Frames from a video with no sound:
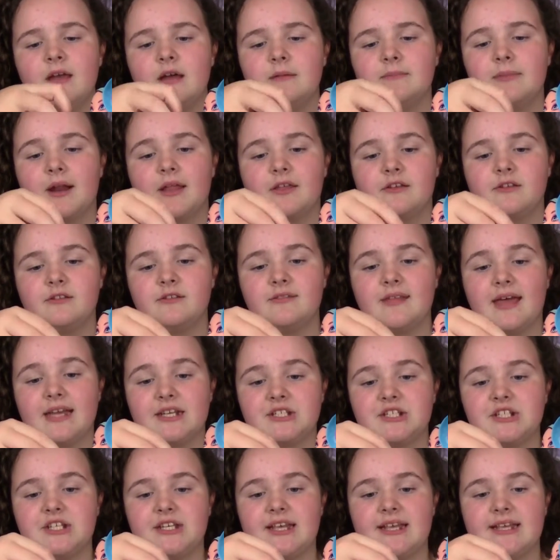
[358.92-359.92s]
But other than that,
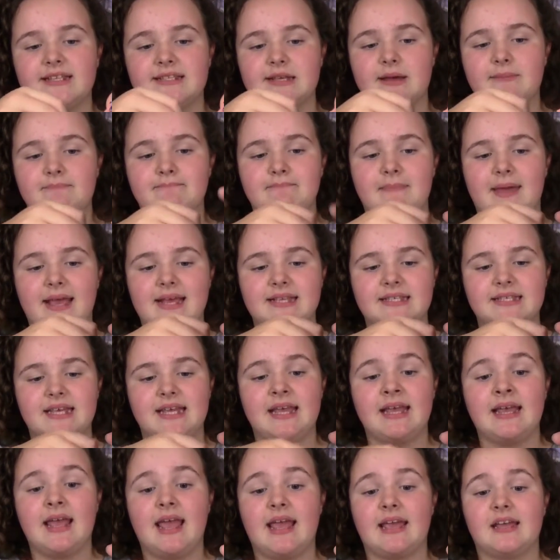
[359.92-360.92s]
she is
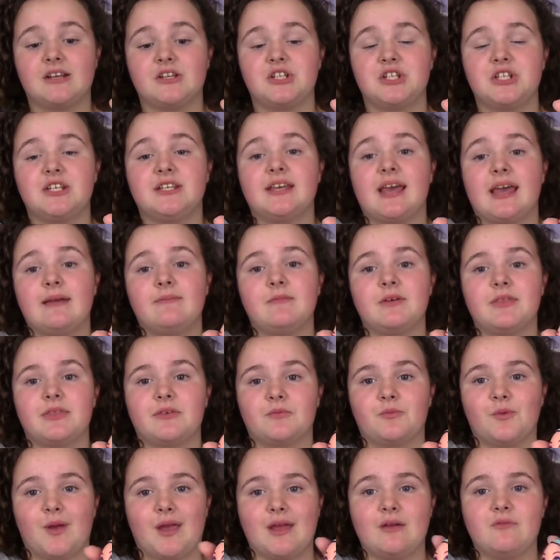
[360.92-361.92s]
amazing, and she came with
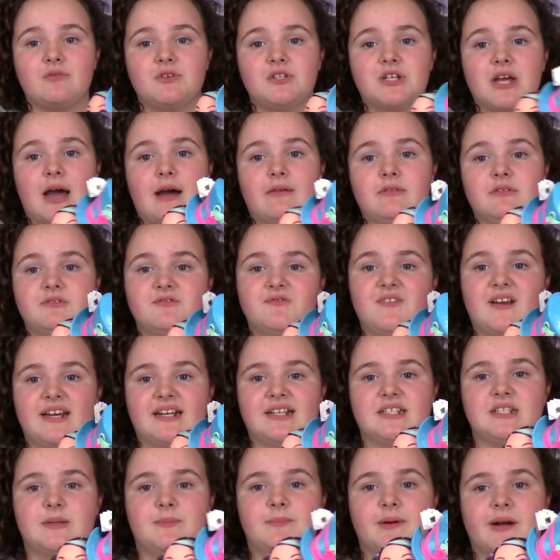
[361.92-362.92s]
a ring, which I was
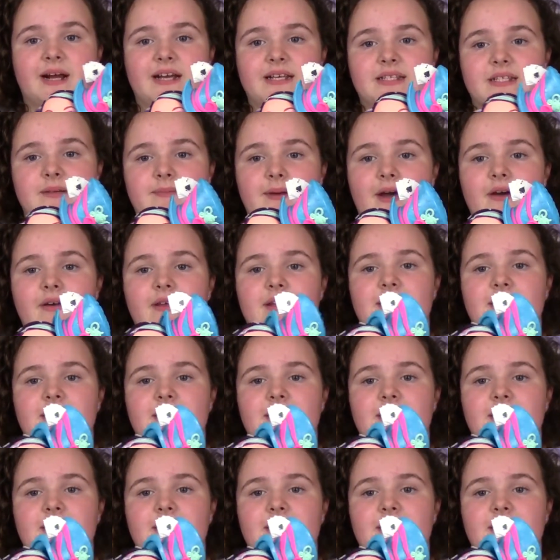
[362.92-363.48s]
very surprised about.